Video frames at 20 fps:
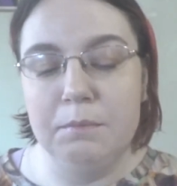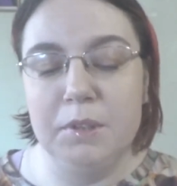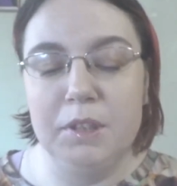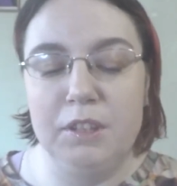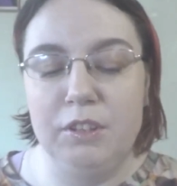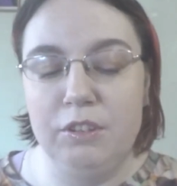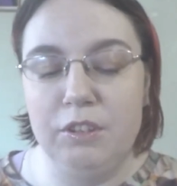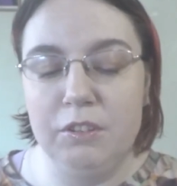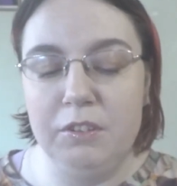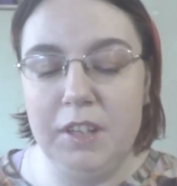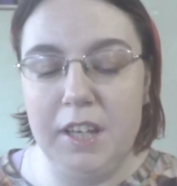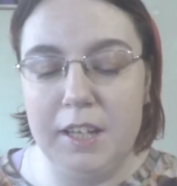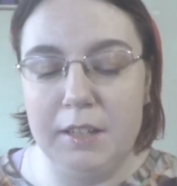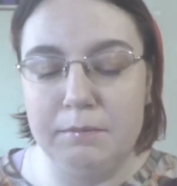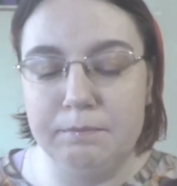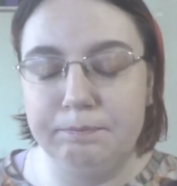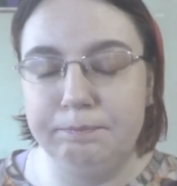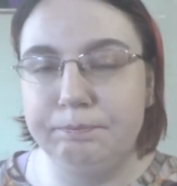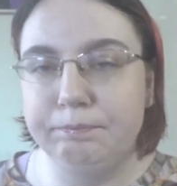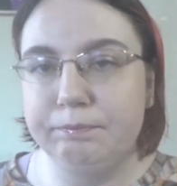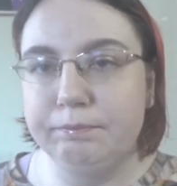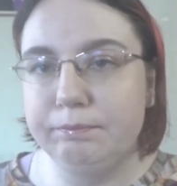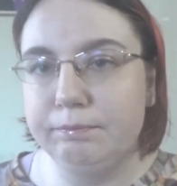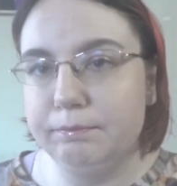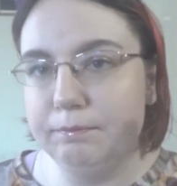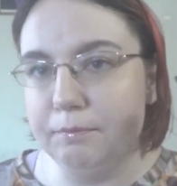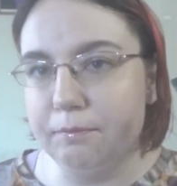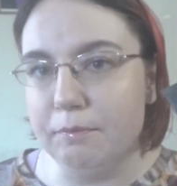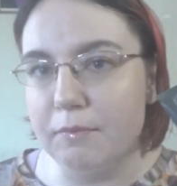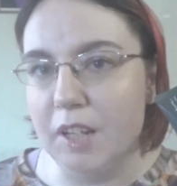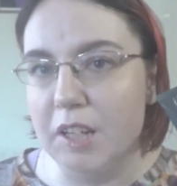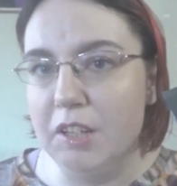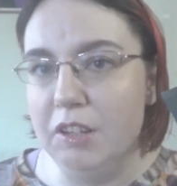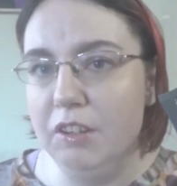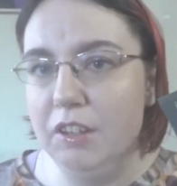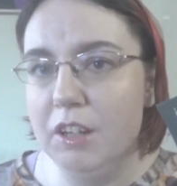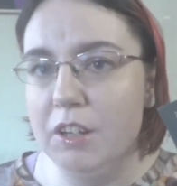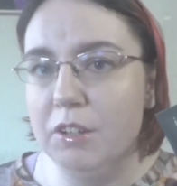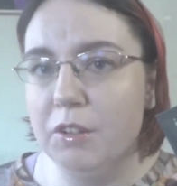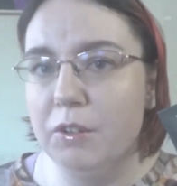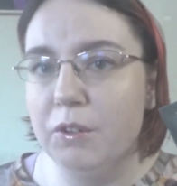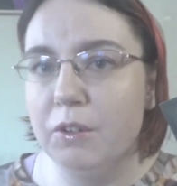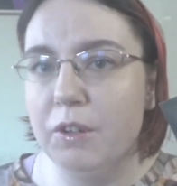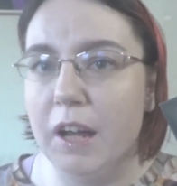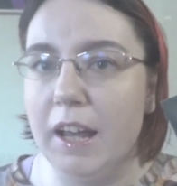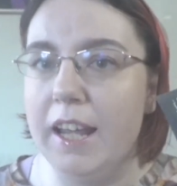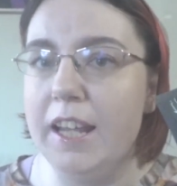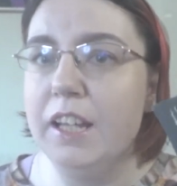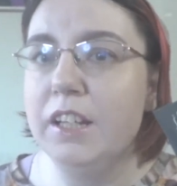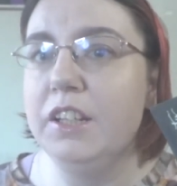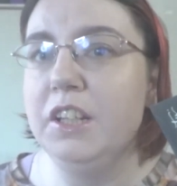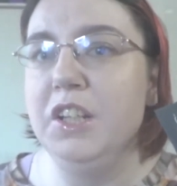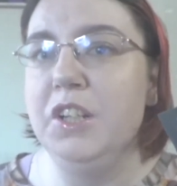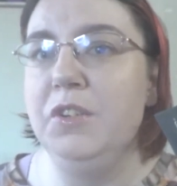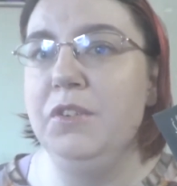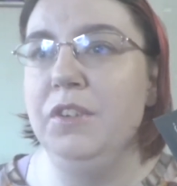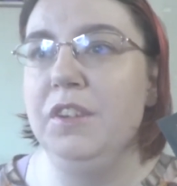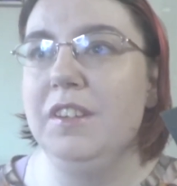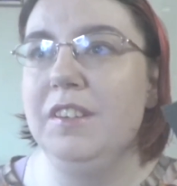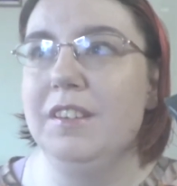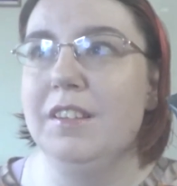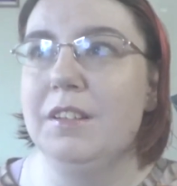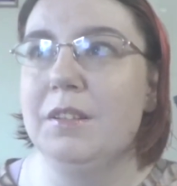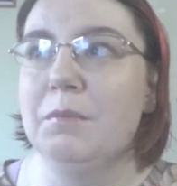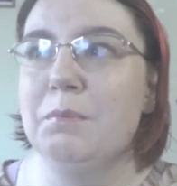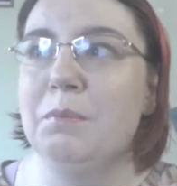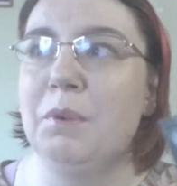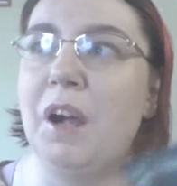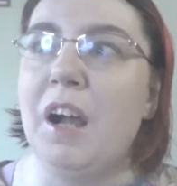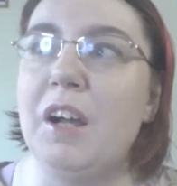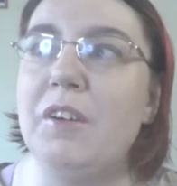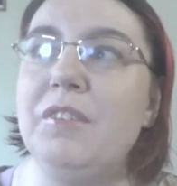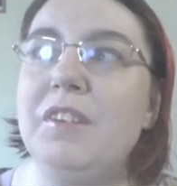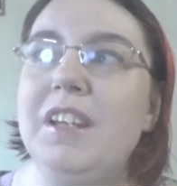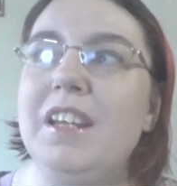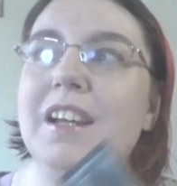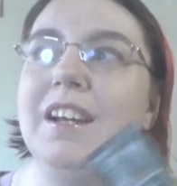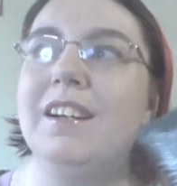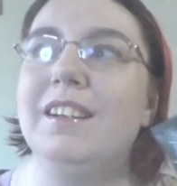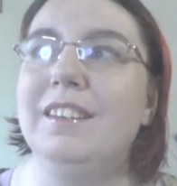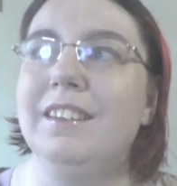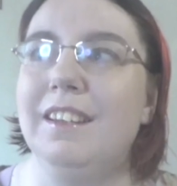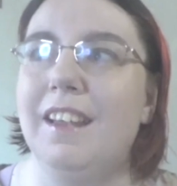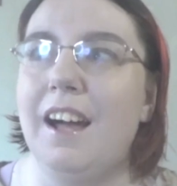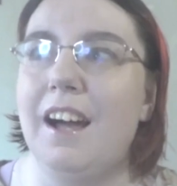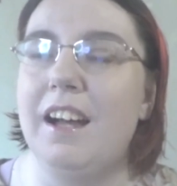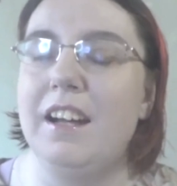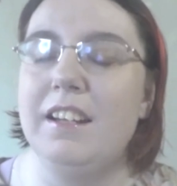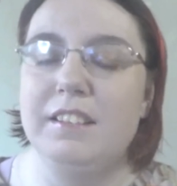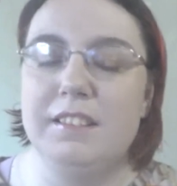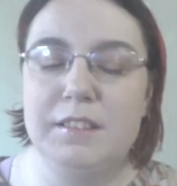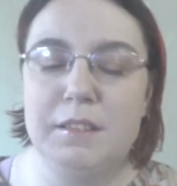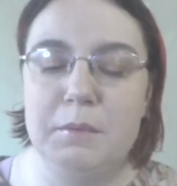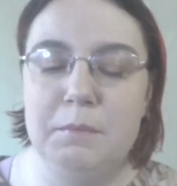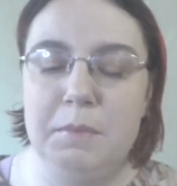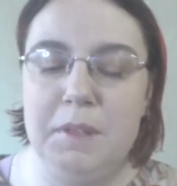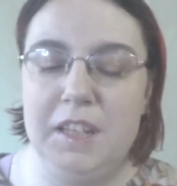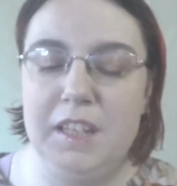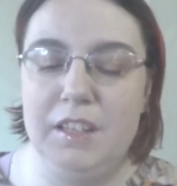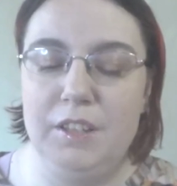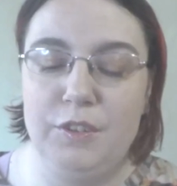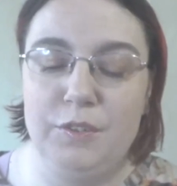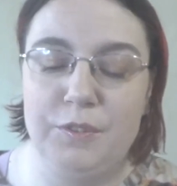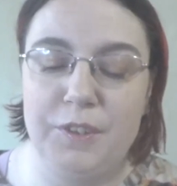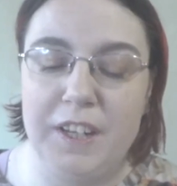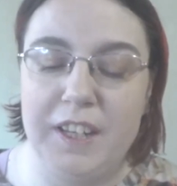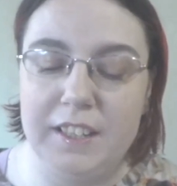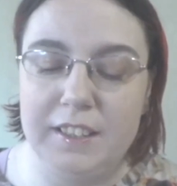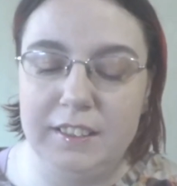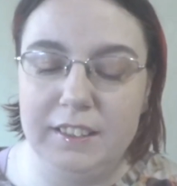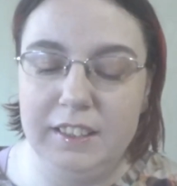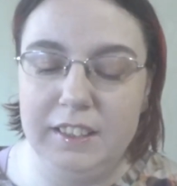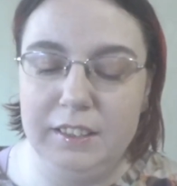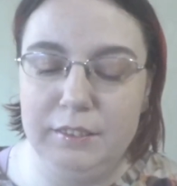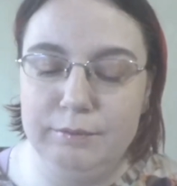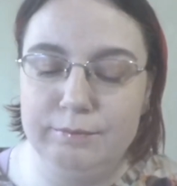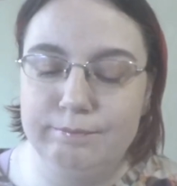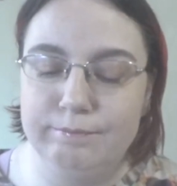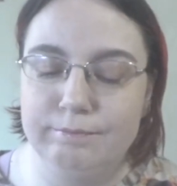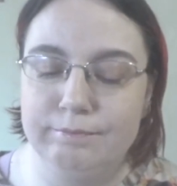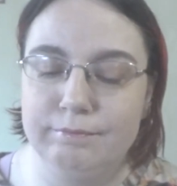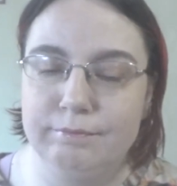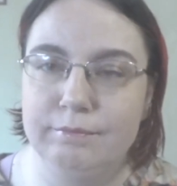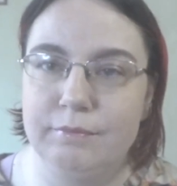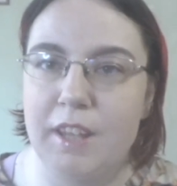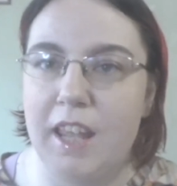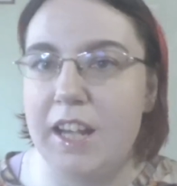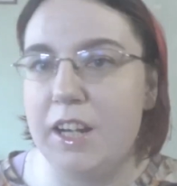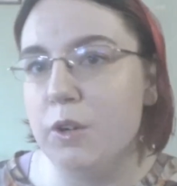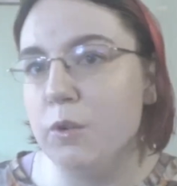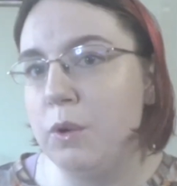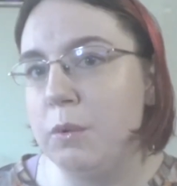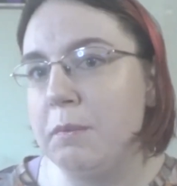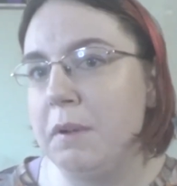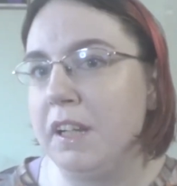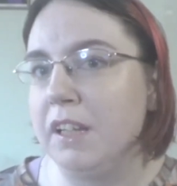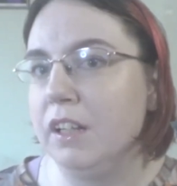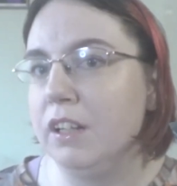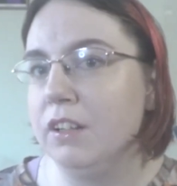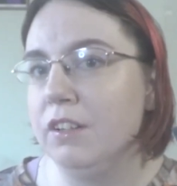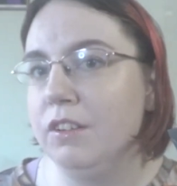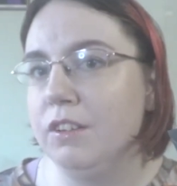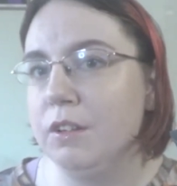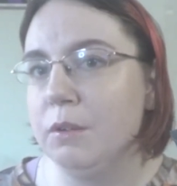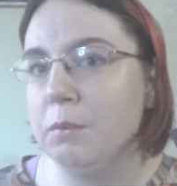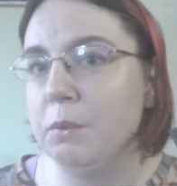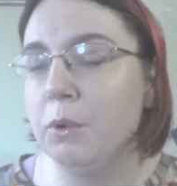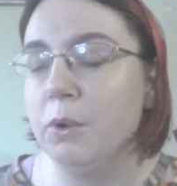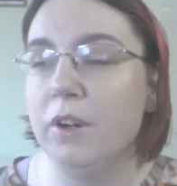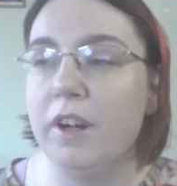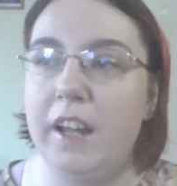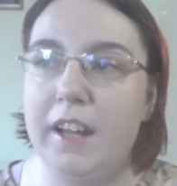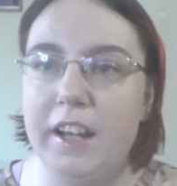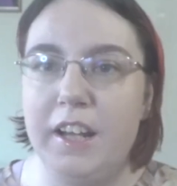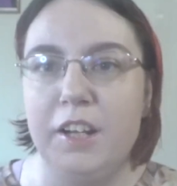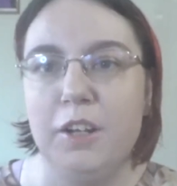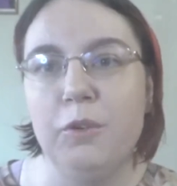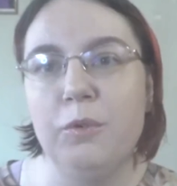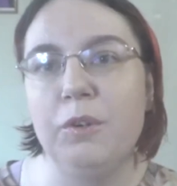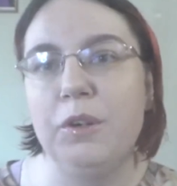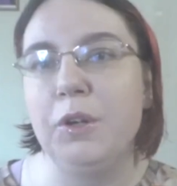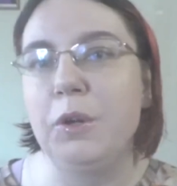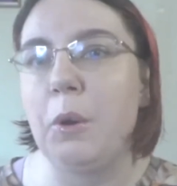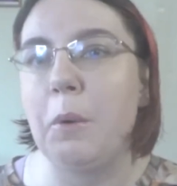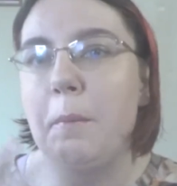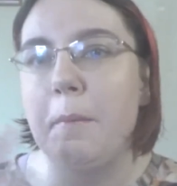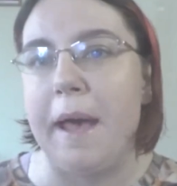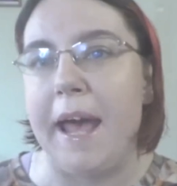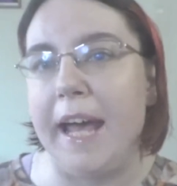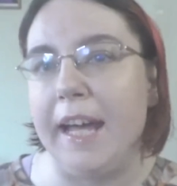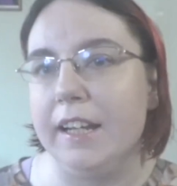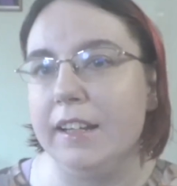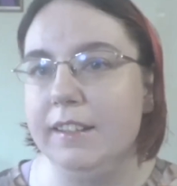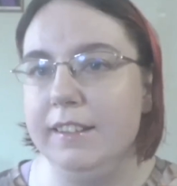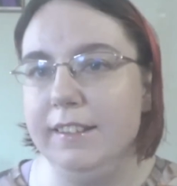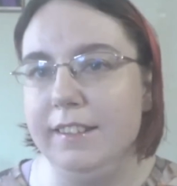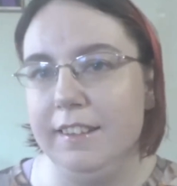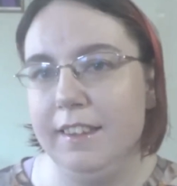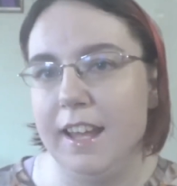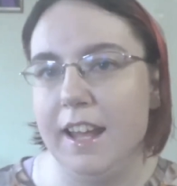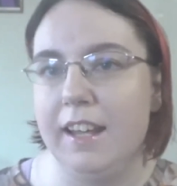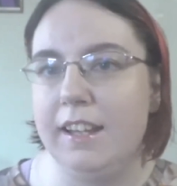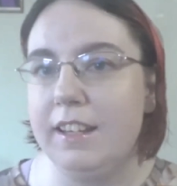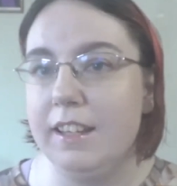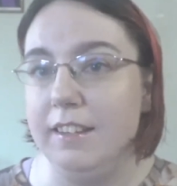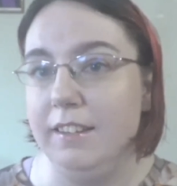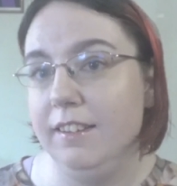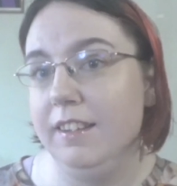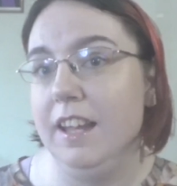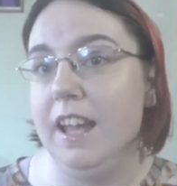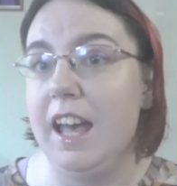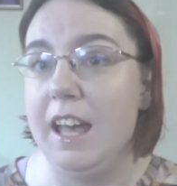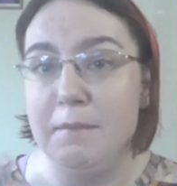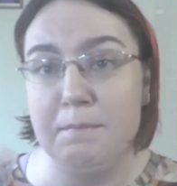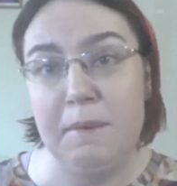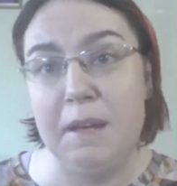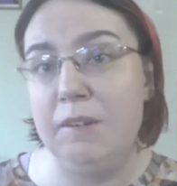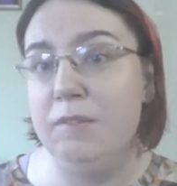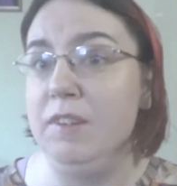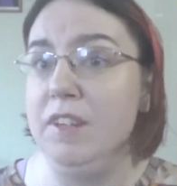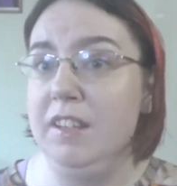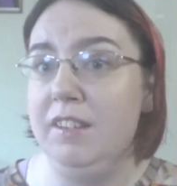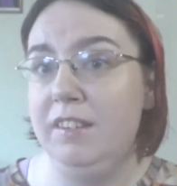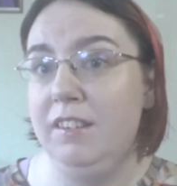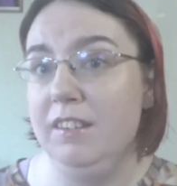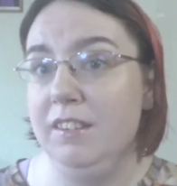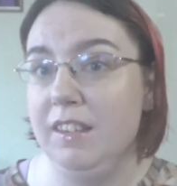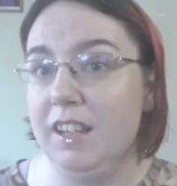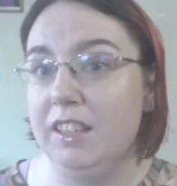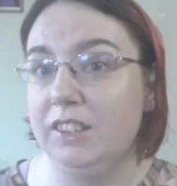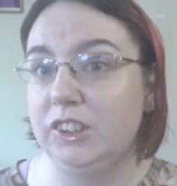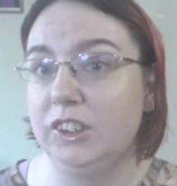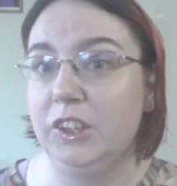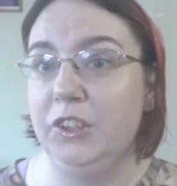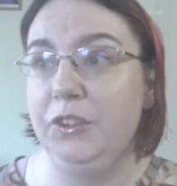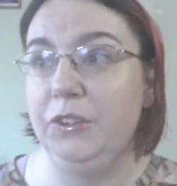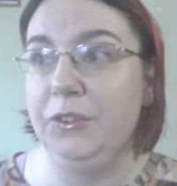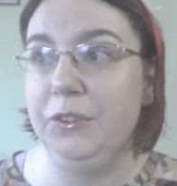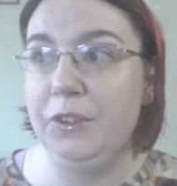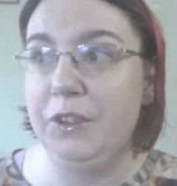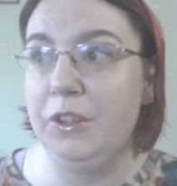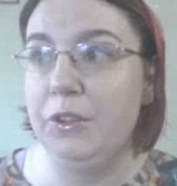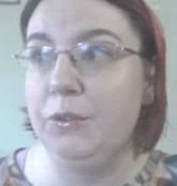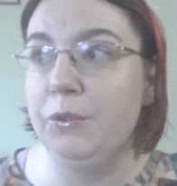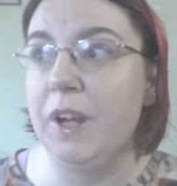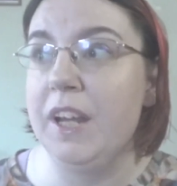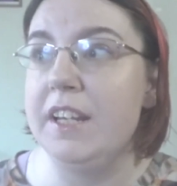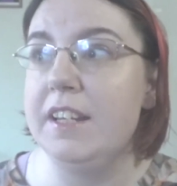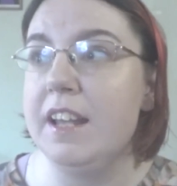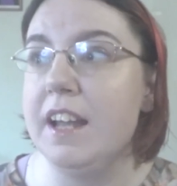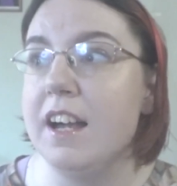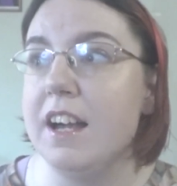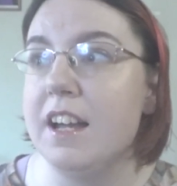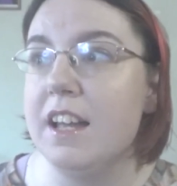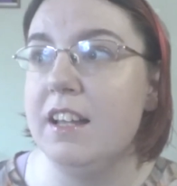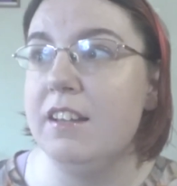So yeah. So I'm gonna use this probably a lot because frankly, I don't want my claws to pour and I don't want to go back to that because my face is actually doing good right now.